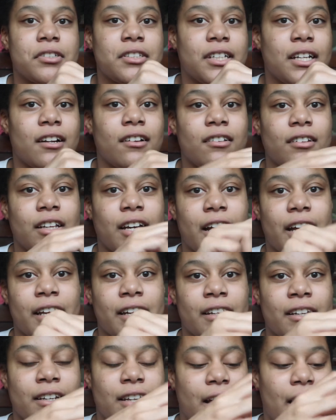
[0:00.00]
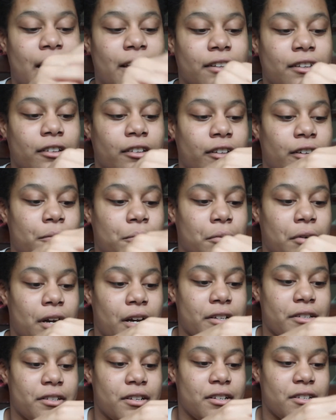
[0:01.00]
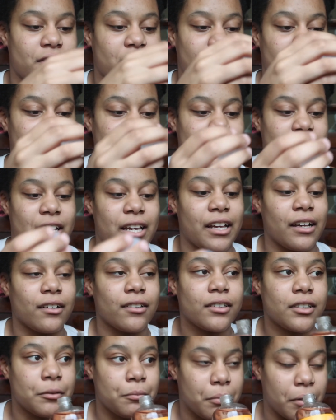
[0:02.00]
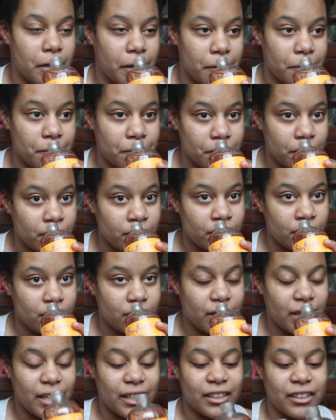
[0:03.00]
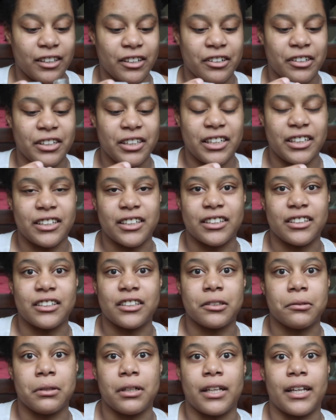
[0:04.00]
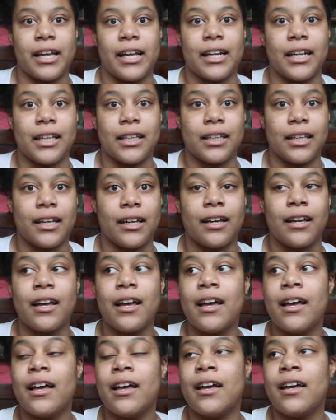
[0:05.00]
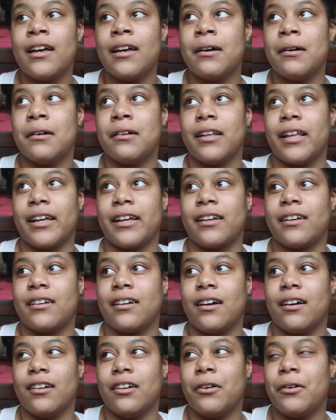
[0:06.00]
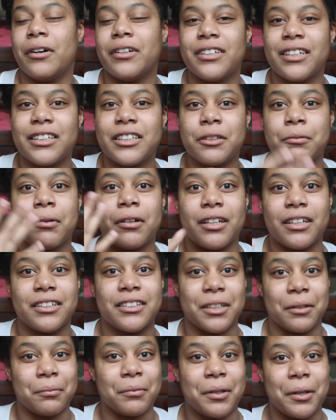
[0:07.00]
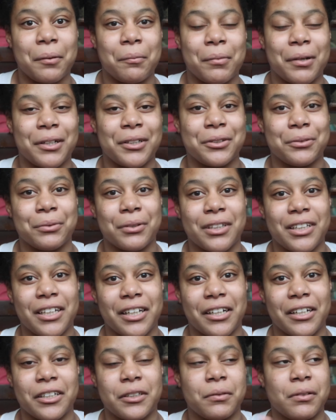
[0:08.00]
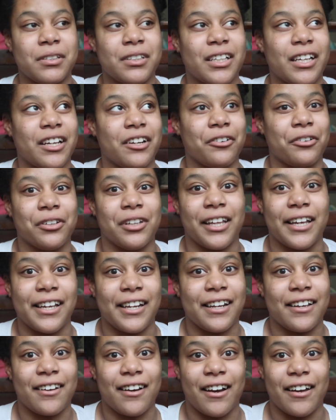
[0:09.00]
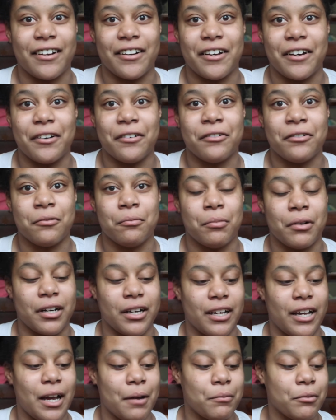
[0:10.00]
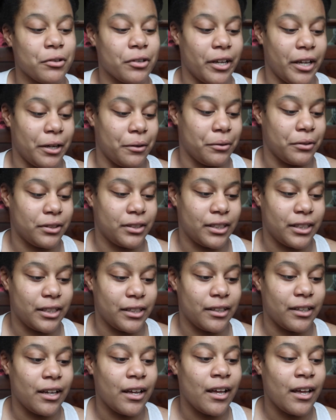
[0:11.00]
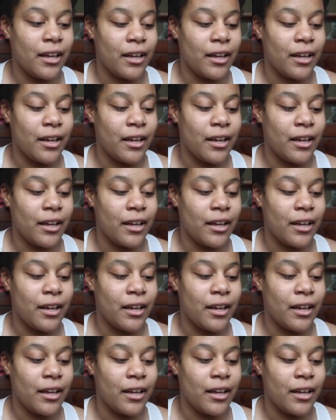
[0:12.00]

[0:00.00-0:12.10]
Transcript: said online that the low porosity stuff stinks, but it literally doesn't smell like anything. Like, no, it does smell like something, but it's really good. It smells like an old lady kind of, but I'm okay with it.